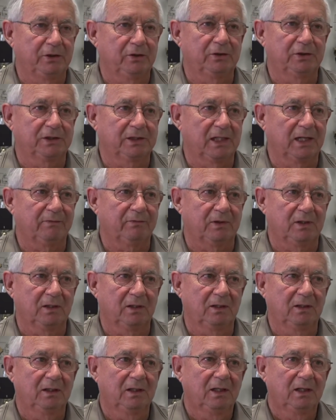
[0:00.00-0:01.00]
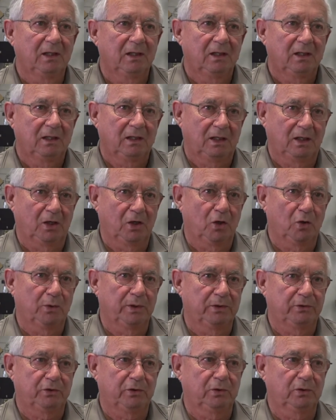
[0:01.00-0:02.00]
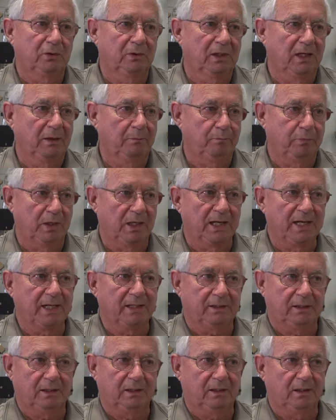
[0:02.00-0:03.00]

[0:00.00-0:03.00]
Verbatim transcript: You just have to go into a plant